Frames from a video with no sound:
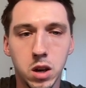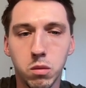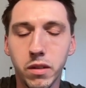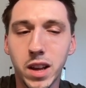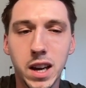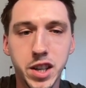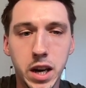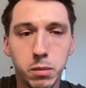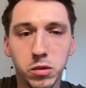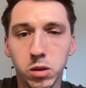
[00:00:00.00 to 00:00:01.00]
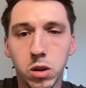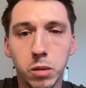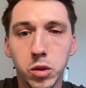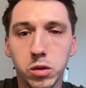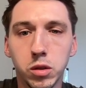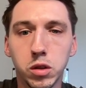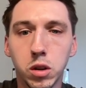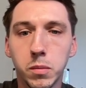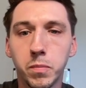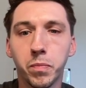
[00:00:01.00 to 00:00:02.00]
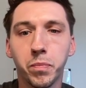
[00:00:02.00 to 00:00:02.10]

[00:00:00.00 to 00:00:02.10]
whether that actually happens or not, I'm not too sure.